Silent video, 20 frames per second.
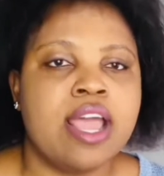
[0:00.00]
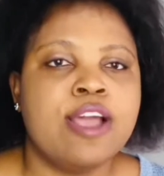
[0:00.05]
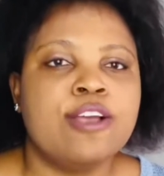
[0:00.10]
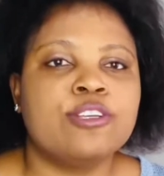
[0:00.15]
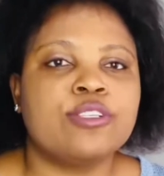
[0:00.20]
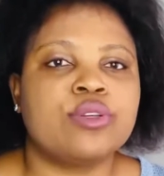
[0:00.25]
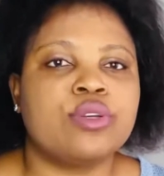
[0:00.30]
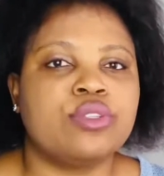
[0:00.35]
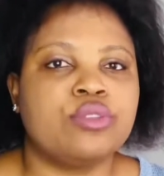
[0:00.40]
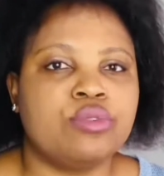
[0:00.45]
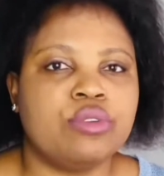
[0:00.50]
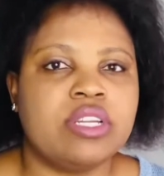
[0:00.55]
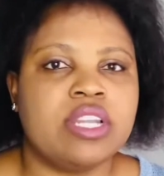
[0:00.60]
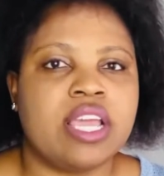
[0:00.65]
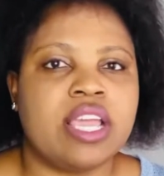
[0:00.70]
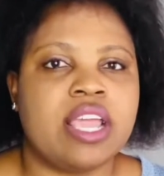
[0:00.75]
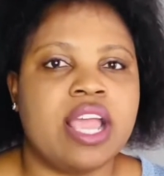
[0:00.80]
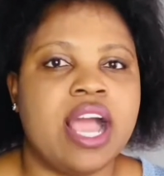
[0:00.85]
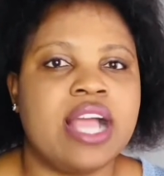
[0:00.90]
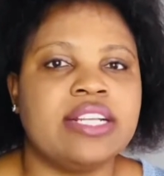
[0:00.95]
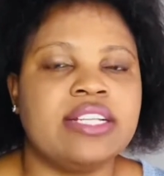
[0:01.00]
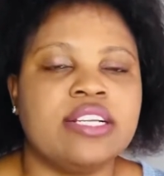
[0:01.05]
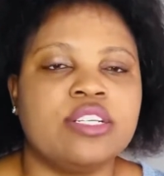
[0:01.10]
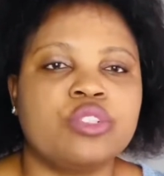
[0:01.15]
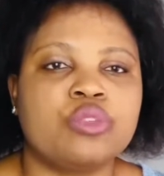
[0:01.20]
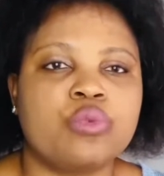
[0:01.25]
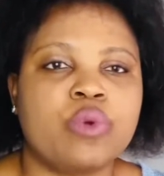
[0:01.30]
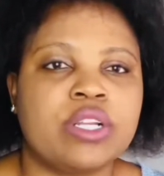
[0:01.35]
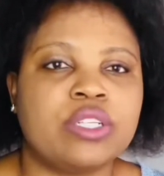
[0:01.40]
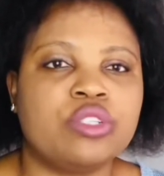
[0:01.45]
So today, I
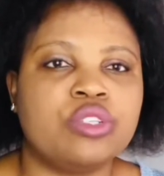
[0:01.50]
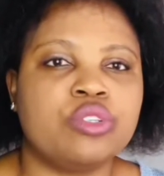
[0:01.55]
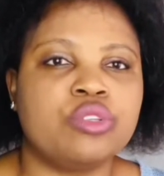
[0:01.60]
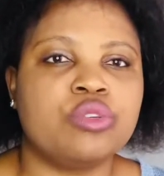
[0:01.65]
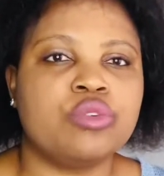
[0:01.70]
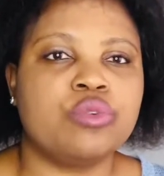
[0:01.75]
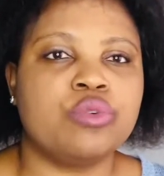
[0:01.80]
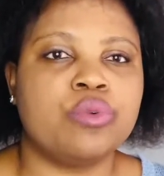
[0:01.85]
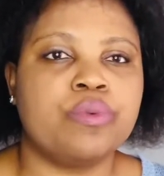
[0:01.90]
just want to